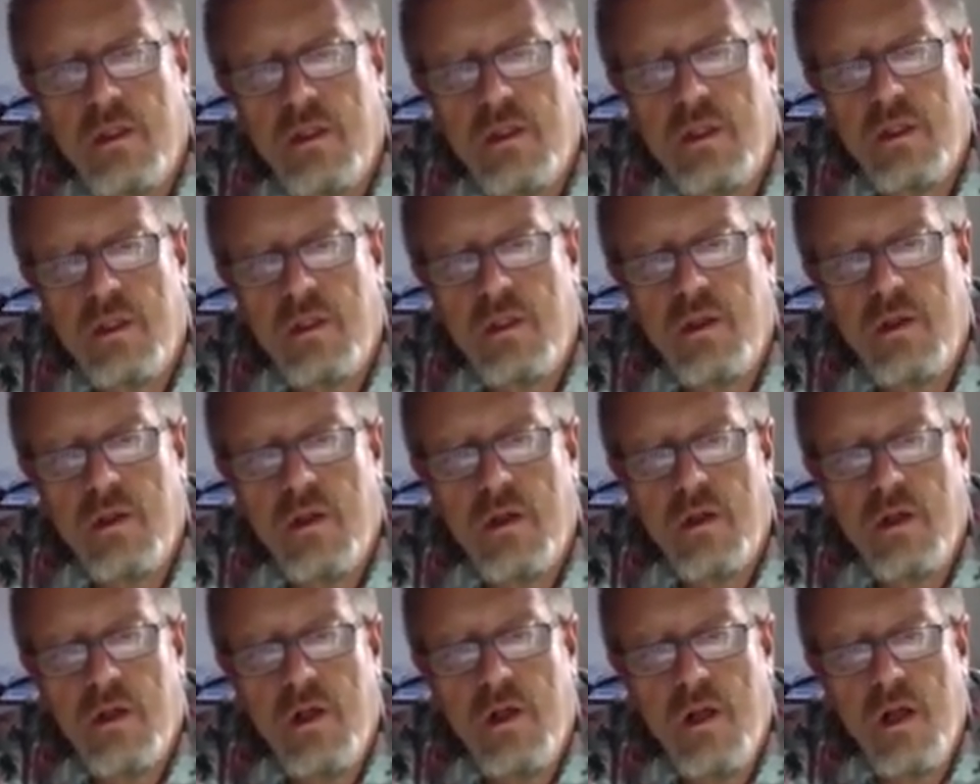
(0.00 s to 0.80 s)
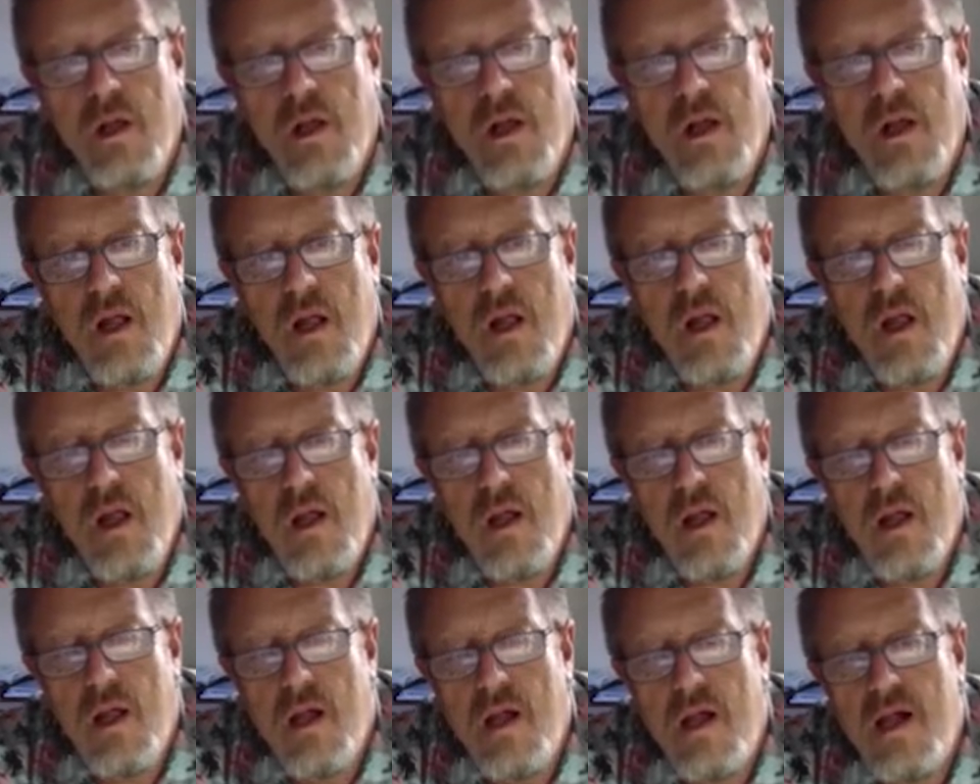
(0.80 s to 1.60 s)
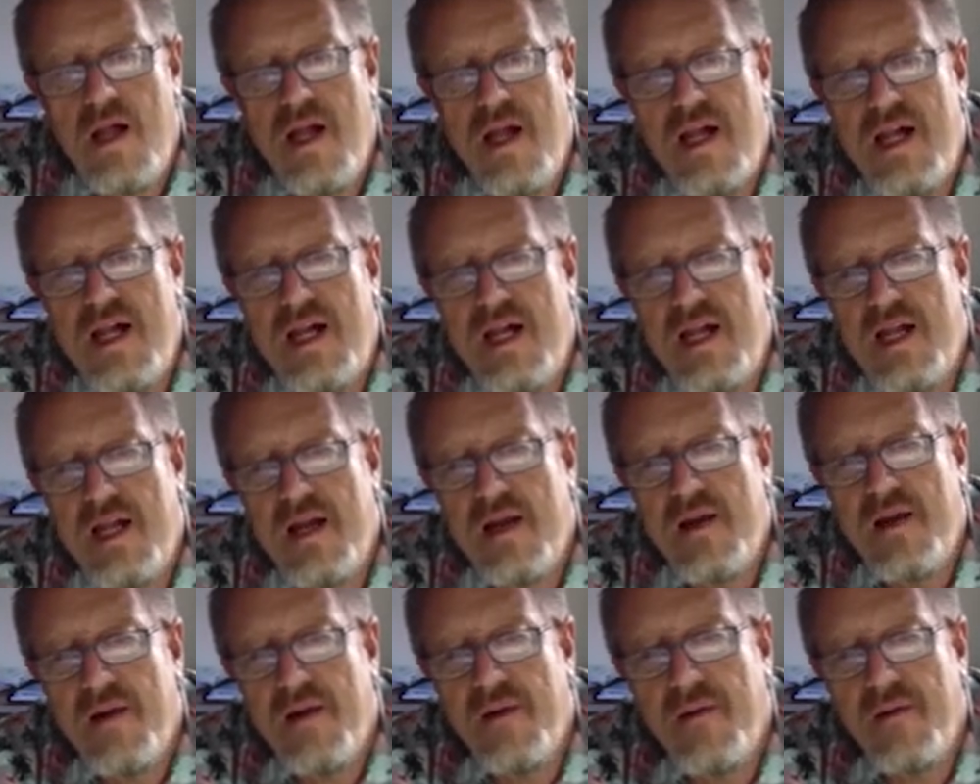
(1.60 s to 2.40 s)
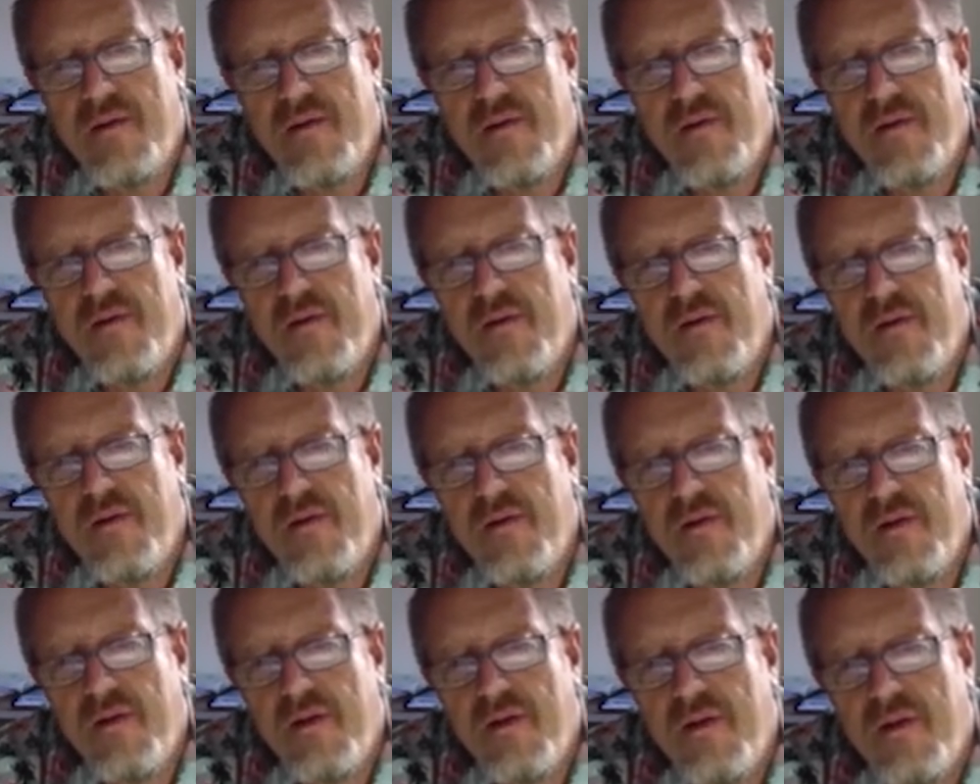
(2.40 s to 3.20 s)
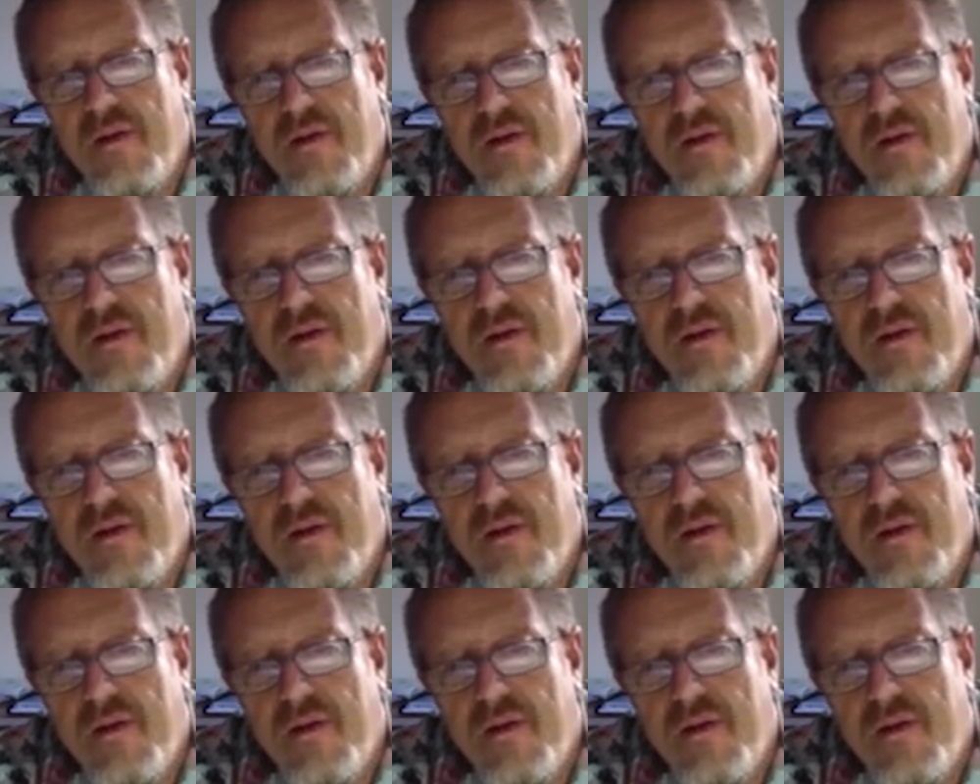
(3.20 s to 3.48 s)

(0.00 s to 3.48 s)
The person shown says nothing.